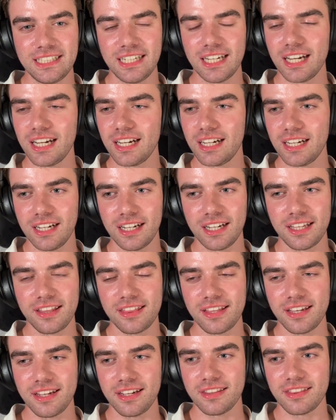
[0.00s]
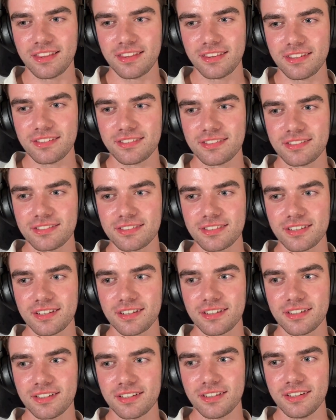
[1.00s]
Yeah, I think this is
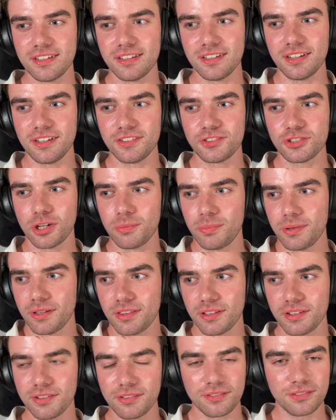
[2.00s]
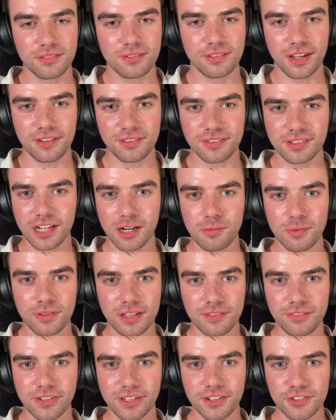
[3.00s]
a topic that has to come
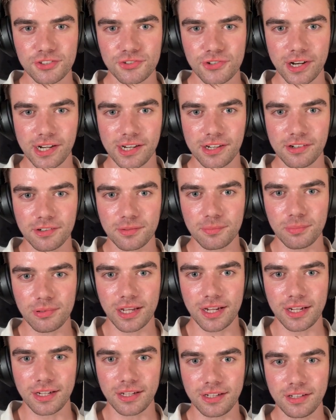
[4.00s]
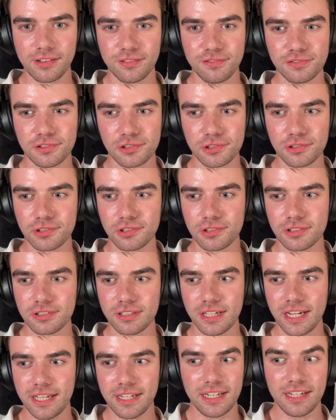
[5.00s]
with living in Australia and playing
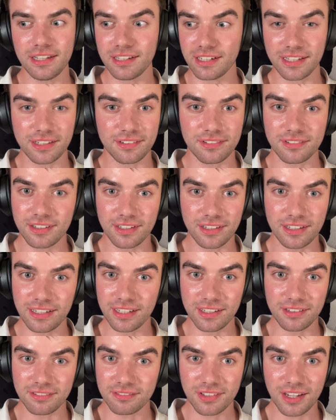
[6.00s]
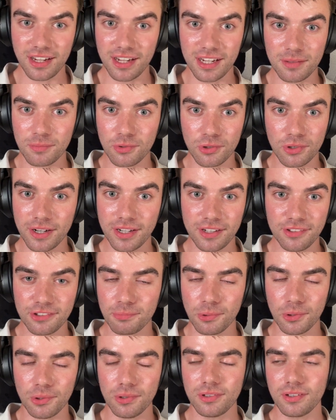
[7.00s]
for any elite team or any
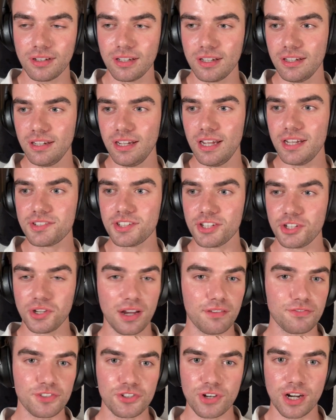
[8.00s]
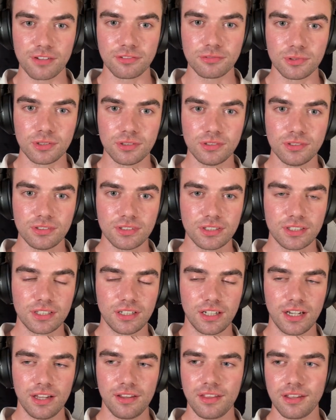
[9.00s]
sport, is that you have to travel more.
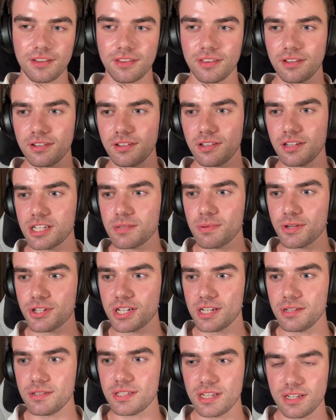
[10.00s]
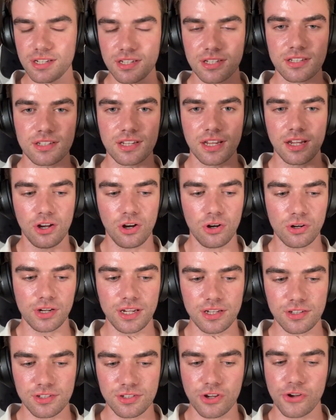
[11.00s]
I think that especially since
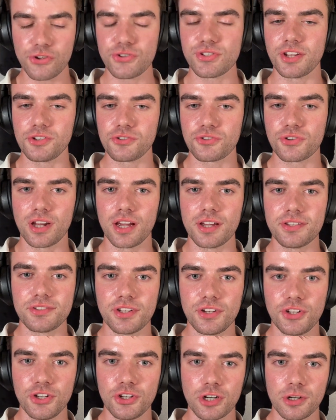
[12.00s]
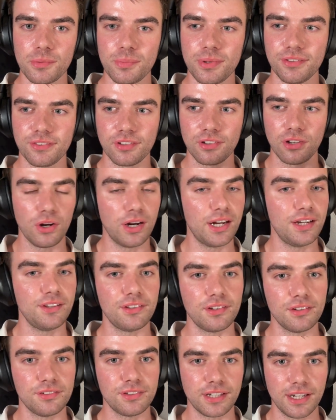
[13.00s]
hockey is so centralized in Europe, it's a lot
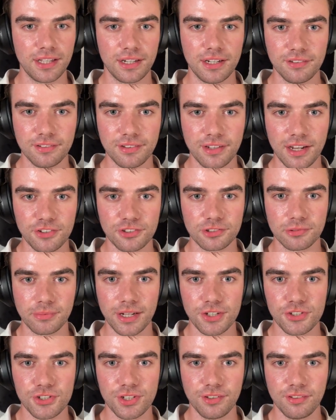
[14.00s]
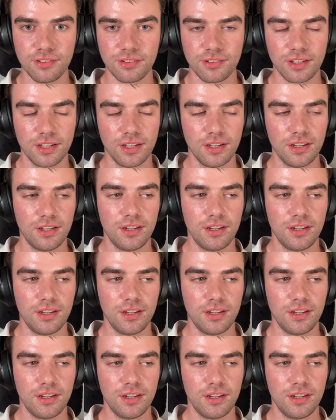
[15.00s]
easier to get international matches,